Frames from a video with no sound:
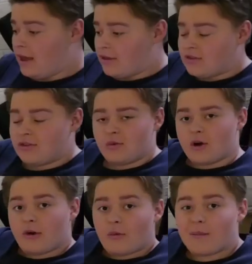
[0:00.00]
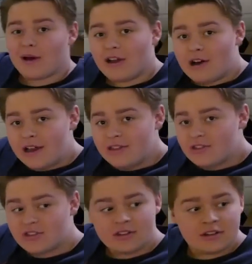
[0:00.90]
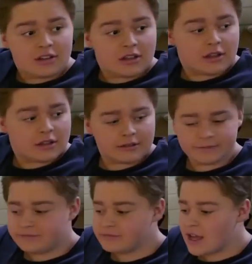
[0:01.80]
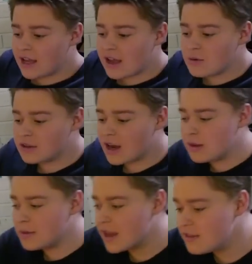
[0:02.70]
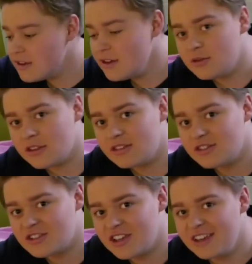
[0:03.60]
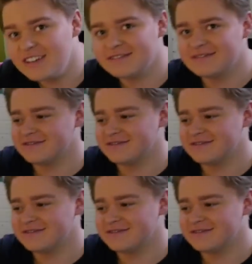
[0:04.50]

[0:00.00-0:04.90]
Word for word: yes, this is where I run my lines and hang out with Calen Mackenzie, who sits just here.